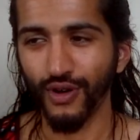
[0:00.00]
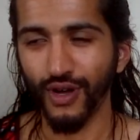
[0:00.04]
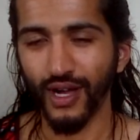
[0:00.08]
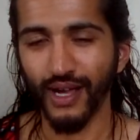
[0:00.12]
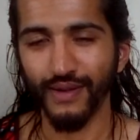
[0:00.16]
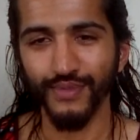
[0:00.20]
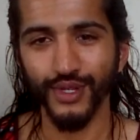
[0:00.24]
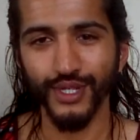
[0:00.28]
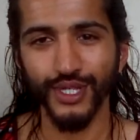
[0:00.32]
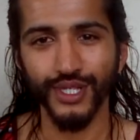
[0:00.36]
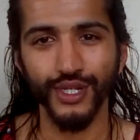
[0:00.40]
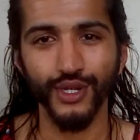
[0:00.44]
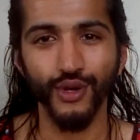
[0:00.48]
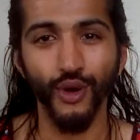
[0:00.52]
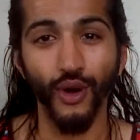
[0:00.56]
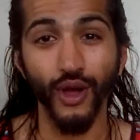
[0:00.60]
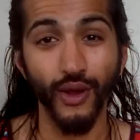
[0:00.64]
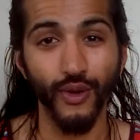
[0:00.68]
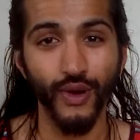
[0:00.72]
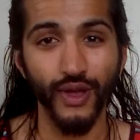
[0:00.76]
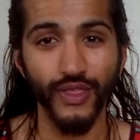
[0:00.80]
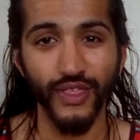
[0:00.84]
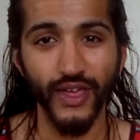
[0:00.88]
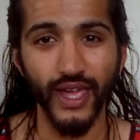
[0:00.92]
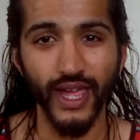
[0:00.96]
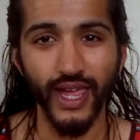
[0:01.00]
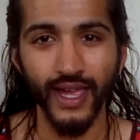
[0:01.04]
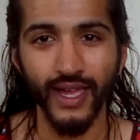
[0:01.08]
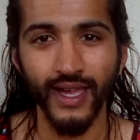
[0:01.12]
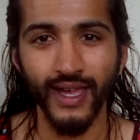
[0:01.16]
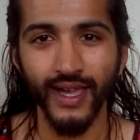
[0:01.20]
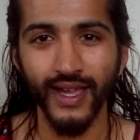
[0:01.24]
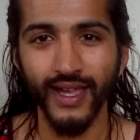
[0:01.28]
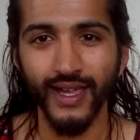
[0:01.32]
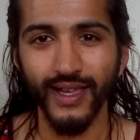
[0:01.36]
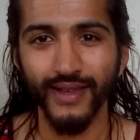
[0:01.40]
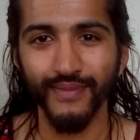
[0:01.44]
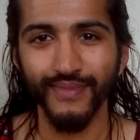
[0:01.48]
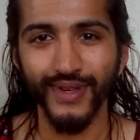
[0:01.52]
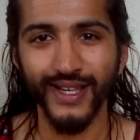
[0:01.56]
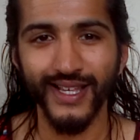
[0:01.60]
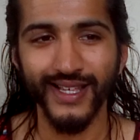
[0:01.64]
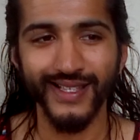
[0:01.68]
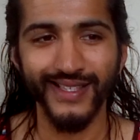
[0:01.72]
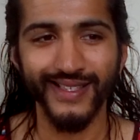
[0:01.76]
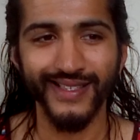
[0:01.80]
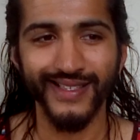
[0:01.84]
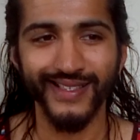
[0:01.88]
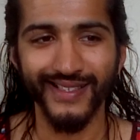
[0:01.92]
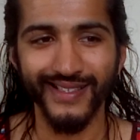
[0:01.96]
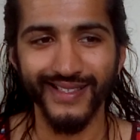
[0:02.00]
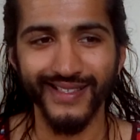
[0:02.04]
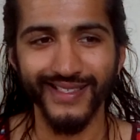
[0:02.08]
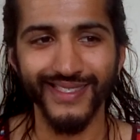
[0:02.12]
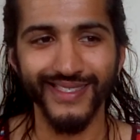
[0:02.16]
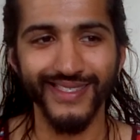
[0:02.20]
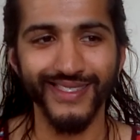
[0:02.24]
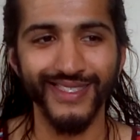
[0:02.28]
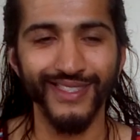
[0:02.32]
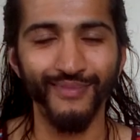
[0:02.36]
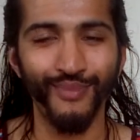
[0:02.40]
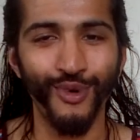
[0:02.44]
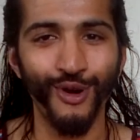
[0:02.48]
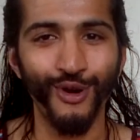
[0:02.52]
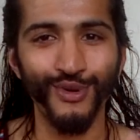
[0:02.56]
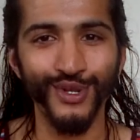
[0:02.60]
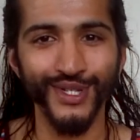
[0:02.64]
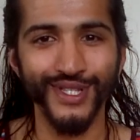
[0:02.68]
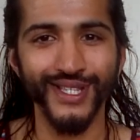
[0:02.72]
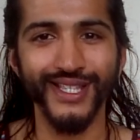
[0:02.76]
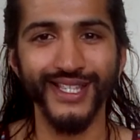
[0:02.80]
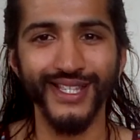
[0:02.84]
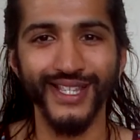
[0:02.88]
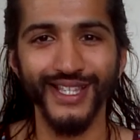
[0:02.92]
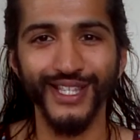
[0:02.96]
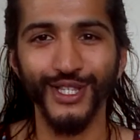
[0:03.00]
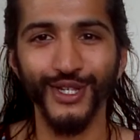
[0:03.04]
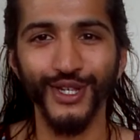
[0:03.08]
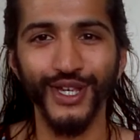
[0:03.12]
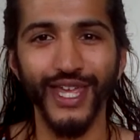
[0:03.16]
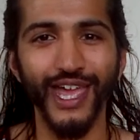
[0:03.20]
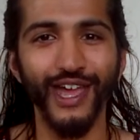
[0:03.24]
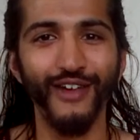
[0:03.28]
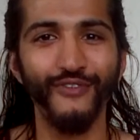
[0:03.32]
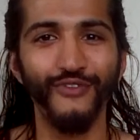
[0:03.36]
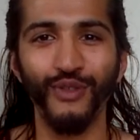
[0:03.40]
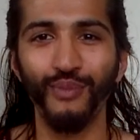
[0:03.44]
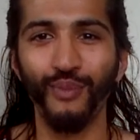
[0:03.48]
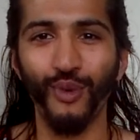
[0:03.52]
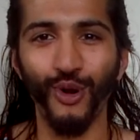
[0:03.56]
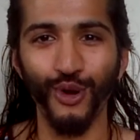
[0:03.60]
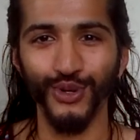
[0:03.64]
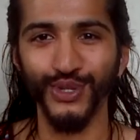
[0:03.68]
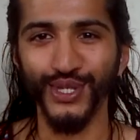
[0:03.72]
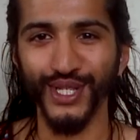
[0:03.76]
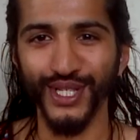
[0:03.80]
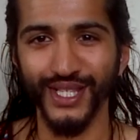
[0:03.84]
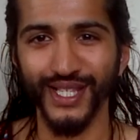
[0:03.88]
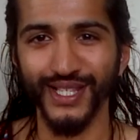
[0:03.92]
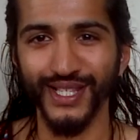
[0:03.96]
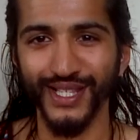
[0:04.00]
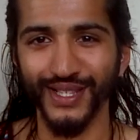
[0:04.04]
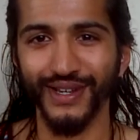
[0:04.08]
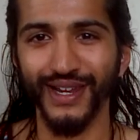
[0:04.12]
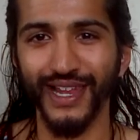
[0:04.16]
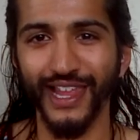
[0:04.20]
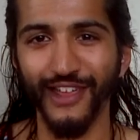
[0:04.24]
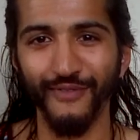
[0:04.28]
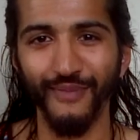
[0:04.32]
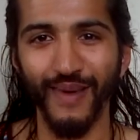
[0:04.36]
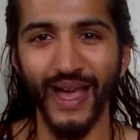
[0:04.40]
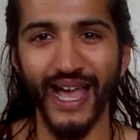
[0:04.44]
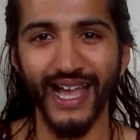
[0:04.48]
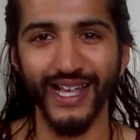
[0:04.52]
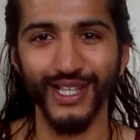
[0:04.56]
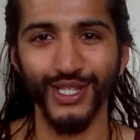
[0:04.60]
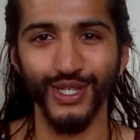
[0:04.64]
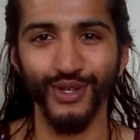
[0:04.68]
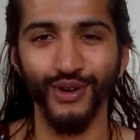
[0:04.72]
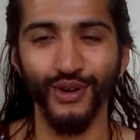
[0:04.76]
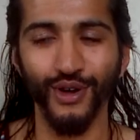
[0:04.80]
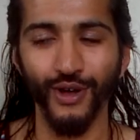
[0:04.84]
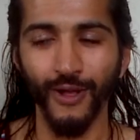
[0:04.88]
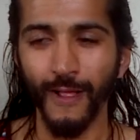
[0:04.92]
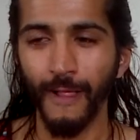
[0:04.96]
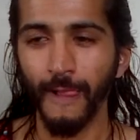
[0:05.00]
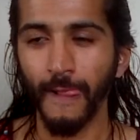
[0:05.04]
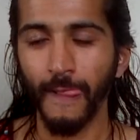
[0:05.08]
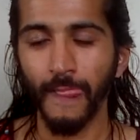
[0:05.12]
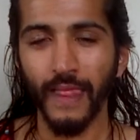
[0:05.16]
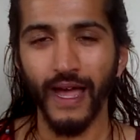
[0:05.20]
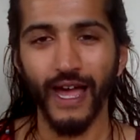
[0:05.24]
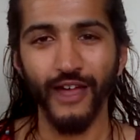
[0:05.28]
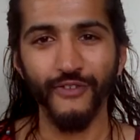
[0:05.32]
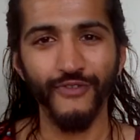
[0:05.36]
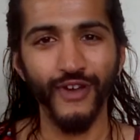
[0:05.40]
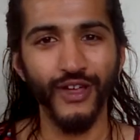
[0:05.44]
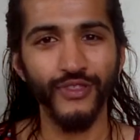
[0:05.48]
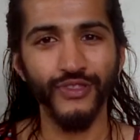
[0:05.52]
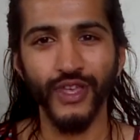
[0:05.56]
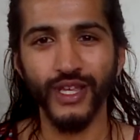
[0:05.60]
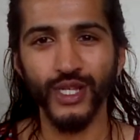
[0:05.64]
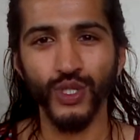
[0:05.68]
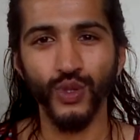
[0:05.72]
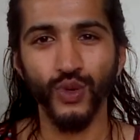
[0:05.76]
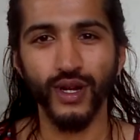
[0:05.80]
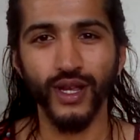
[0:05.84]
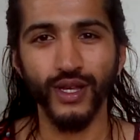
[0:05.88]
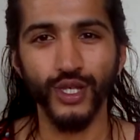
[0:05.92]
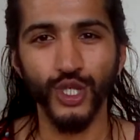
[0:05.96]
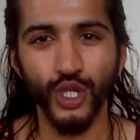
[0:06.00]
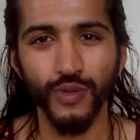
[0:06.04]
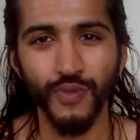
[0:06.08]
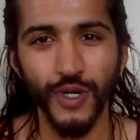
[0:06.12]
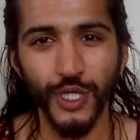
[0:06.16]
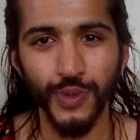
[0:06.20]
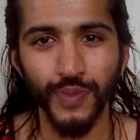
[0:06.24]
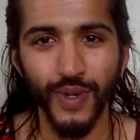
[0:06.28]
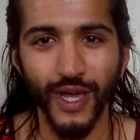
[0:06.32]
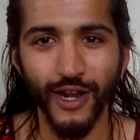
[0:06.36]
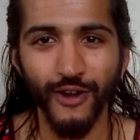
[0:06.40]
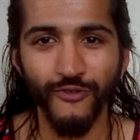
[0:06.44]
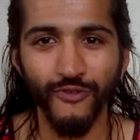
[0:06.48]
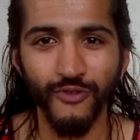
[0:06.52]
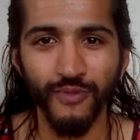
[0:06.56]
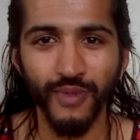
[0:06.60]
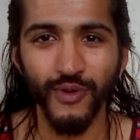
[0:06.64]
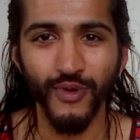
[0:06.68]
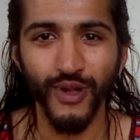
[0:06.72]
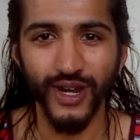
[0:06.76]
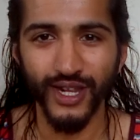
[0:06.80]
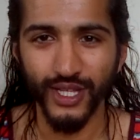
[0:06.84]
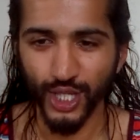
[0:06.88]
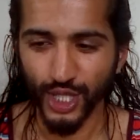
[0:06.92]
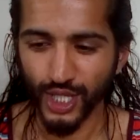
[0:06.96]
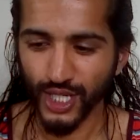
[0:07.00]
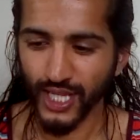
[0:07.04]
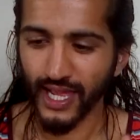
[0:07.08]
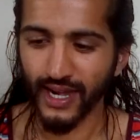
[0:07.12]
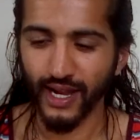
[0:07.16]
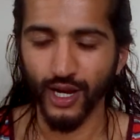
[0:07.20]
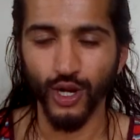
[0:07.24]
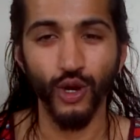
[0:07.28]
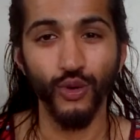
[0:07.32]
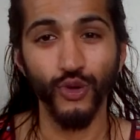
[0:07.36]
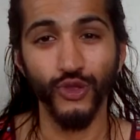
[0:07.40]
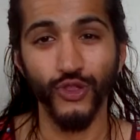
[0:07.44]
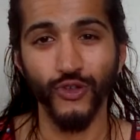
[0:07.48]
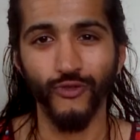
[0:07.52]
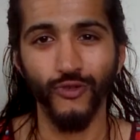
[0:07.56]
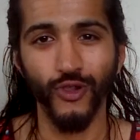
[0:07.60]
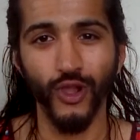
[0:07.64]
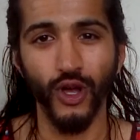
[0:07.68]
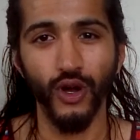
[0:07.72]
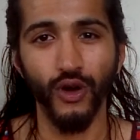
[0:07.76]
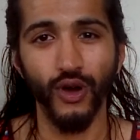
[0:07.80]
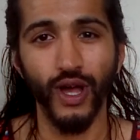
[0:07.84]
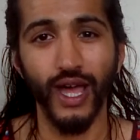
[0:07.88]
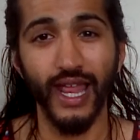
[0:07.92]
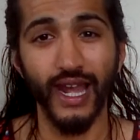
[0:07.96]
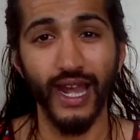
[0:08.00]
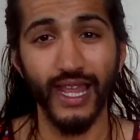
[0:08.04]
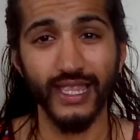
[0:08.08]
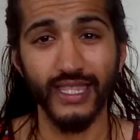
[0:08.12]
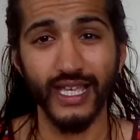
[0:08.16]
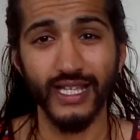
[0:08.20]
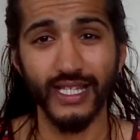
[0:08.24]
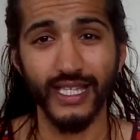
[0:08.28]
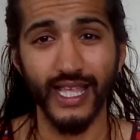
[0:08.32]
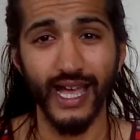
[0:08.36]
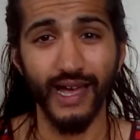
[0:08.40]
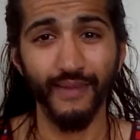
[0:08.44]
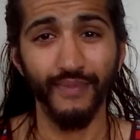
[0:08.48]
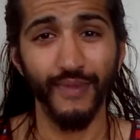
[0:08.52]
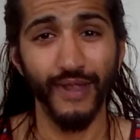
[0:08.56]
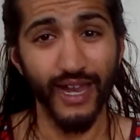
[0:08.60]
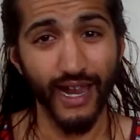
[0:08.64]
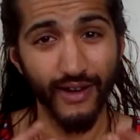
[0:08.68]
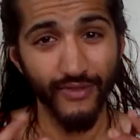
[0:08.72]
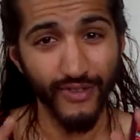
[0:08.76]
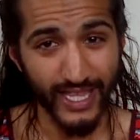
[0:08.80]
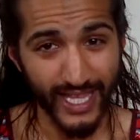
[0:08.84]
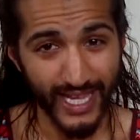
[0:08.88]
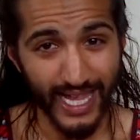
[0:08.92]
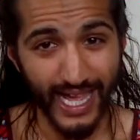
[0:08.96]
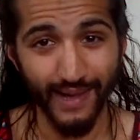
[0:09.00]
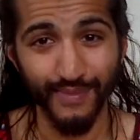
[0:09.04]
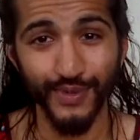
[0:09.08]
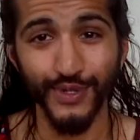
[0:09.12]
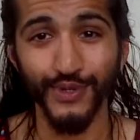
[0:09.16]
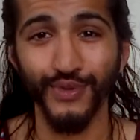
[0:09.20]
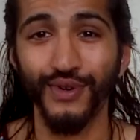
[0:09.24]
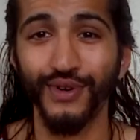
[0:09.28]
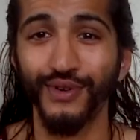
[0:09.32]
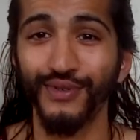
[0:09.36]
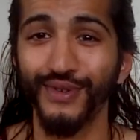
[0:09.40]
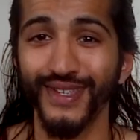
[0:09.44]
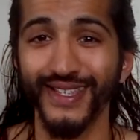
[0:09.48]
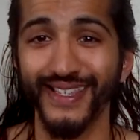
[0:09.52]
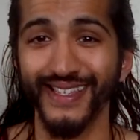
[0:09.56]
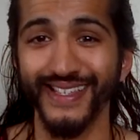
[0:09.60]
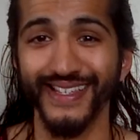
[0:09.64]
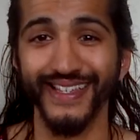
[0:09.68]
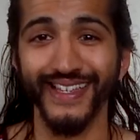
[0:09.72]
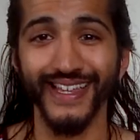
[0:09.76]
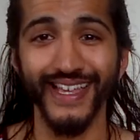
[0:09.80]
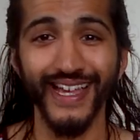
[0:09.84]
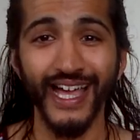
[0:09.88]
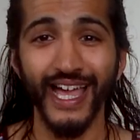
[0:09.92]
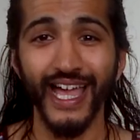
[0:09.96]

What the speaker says: I'm just going with it, because the more resistance you give, the more resistance is going to give back. So I found things work out so much better for me when I just kind of go with the flow and let things happen. Everything happens for a reason.